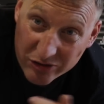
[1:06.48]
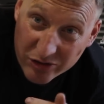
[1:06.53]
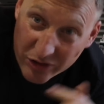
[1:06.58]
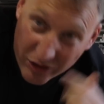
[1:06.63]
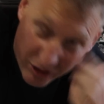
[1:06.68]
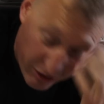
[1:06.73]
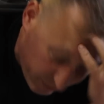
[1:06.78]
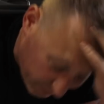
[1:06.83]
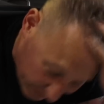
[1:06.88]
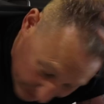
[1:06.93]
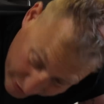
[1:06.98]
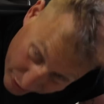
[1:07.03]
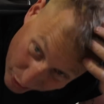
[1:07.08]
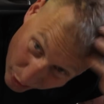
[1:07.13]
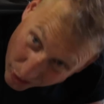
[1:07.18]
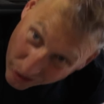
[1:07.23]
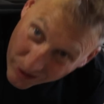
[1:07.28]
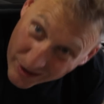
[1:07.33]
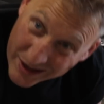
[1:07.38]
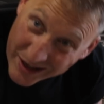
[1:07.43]
on the
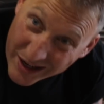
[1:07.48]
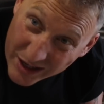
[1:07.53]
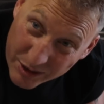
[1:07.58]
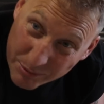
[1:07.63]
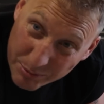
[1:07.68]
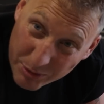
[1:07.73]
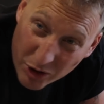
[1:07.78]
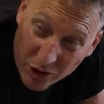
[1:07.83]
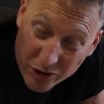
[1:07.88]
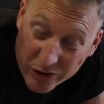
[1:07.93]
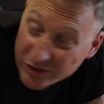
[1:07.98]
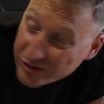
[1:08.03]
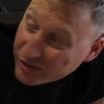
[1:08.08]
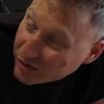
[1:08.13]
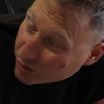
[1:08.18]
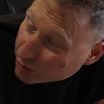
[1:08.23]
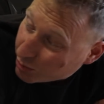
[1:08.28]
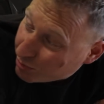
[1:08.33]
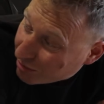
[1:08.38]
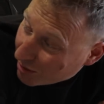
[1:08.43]
3-door and to be honest I
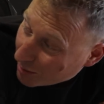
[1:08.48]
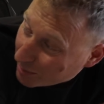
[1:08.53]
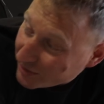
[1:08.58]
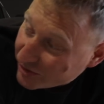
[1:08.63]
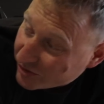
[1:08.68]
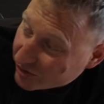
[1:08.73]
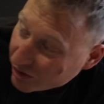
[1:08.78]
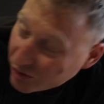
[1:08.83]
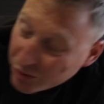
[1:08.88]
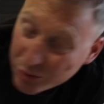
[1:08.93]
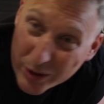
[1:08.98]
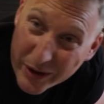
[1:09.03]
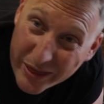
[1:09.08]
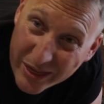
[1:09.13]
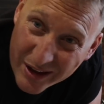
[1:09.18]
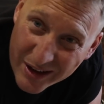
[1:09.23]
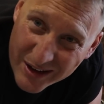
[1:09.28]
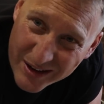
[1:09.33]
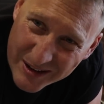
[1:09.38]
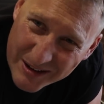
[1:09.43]
could probably do
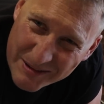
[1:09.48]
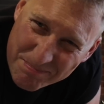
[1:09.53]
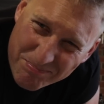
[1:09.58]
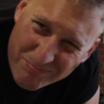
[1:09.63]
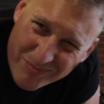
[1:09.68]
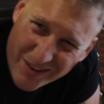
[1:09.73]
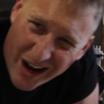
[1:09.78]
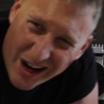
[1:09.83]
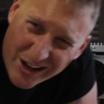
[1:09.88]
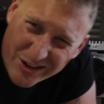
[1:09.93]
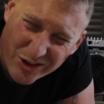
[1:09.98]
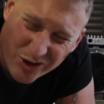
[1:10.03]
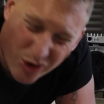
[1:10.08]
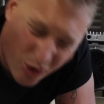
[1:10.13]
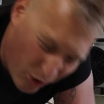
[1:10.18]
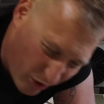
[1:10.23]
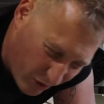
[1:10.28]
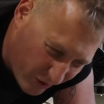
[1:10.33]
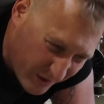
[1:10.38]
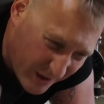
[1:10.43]
with, I don't
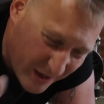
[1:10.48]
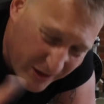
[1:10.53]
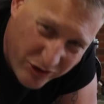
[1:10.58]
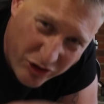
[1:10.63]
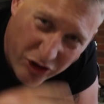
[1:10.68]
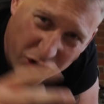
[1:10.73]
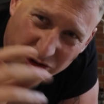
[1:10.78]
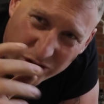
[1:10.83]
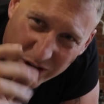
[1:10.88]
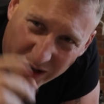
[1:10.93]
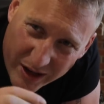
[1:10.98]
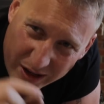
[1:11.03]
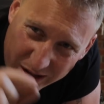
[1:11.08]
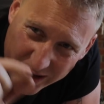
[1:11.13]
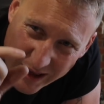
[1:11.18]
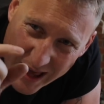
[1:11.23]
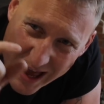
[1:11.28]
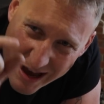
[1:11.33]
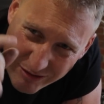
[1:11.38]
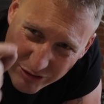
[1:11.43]
know, it's just
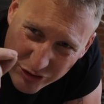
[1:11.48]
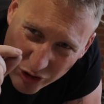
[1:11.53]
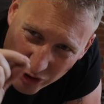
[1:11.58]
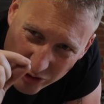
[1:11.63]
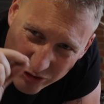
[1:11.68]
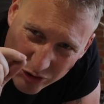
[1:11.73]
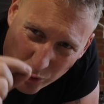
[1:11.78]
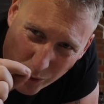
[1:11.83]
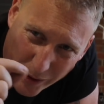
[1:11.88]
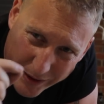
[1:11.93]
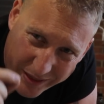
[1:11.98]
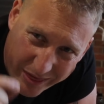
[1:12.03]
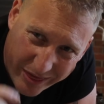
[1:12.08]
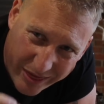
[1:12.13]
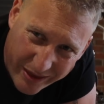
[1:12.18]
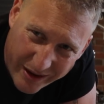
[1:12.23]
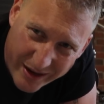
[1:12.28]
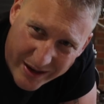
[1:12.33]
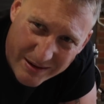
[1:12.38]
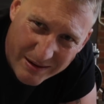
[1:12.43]
aerosols quite
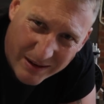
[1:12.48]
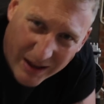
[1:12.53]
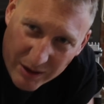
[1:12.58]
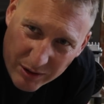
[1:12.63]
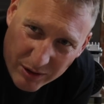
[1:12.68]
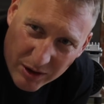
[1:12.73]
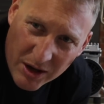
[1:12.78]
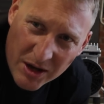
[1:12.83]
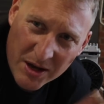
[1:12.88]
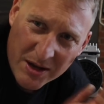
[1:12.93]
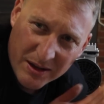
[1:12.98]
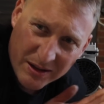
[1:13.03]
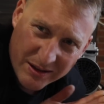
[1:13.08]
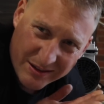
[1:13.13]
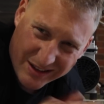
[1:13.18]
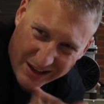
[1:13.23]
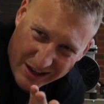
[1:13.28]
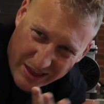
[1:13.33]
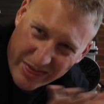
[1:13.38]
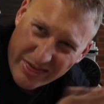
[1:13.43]
thin, like it's
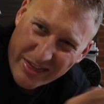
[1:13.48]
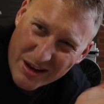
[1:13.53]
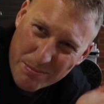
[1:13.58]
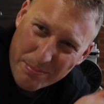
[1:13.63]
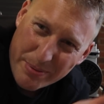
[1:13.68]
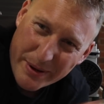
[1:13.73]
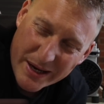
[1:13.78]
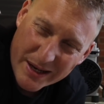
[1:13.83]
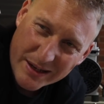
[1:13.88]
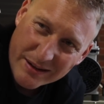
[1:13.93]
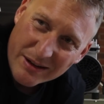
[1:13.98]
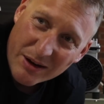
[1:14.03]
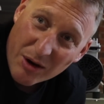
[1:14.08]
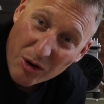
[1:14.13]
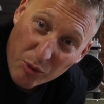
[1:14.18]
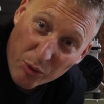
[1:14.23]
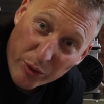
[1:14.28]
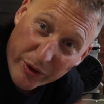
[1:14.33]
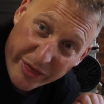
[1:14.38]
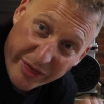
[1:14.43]
like a thin paint.
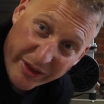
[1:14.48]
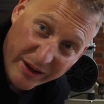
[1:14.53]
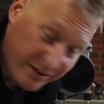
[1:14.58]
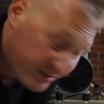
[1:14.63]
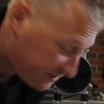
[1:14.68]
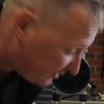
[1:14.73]
With this